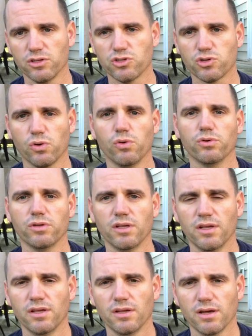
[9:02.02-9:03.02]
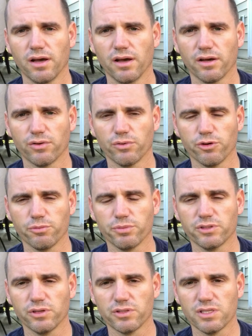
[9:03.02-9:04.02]
controlled group,
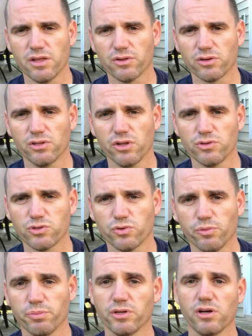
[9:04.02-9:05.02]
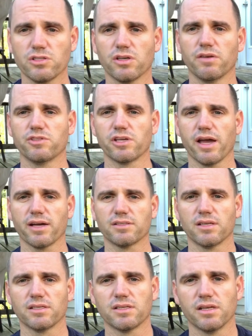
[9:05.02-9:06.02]
so it's another closed group, but it also gives you
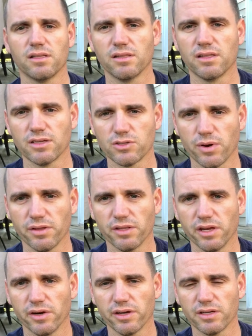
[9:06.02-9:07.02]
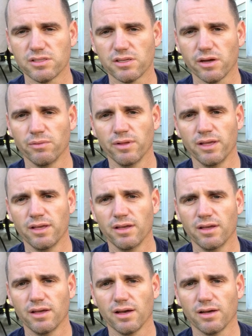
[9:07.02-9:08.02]
access to things around the area. So
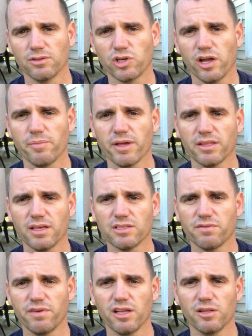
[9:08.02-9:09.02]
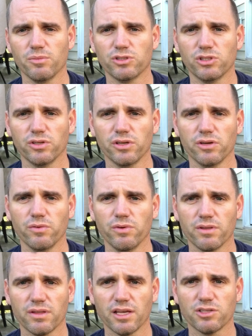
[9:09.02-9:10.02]
trying to make things available to you.
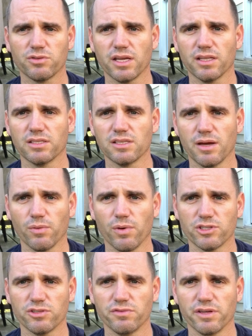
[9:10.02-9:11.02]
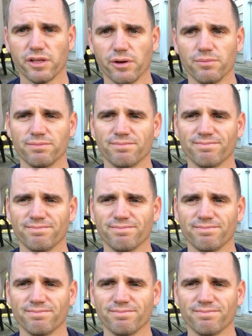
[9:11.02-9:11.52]
Thanks for taking the time to watch the video.